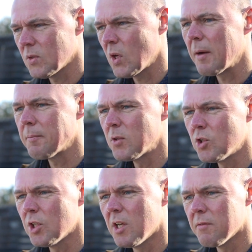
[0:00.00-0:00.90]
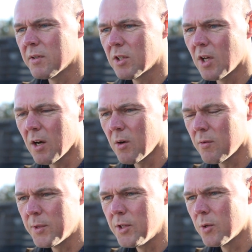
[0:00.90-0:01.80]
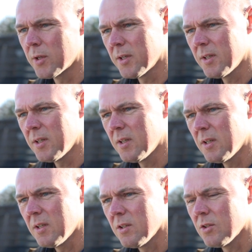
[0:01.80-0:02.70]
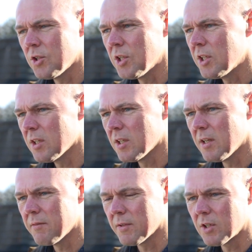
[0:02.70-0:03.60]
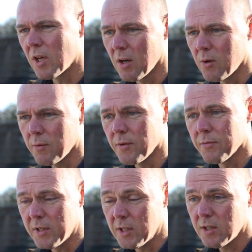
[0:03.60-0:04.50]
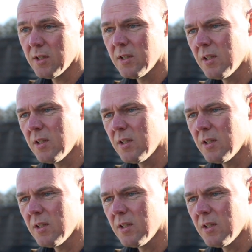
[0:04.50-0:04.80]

Yeah, you see different color of manure. You see different color of your feet.